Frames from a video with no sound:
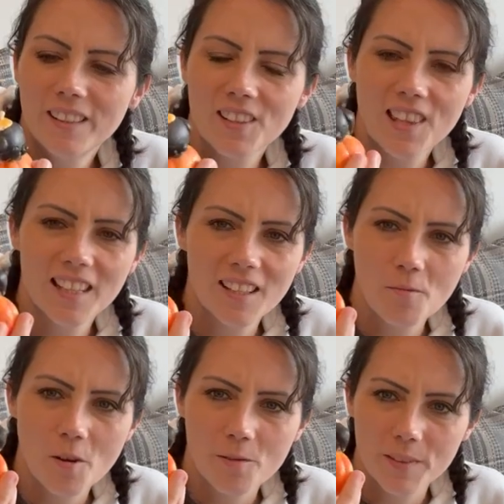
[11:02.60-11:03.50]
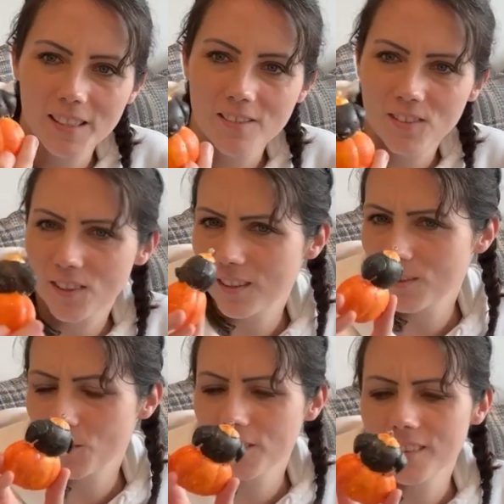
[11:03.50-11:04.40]
think I might have been given this
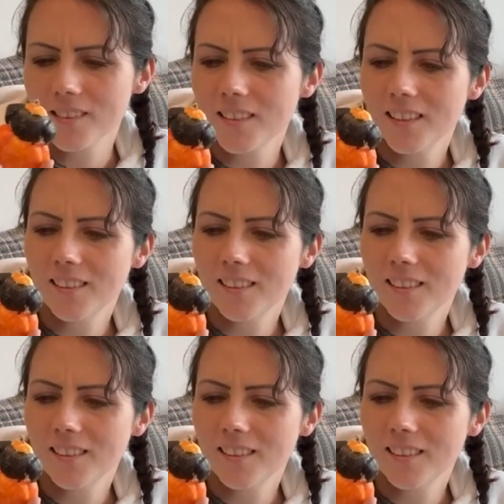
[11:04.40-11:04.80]
once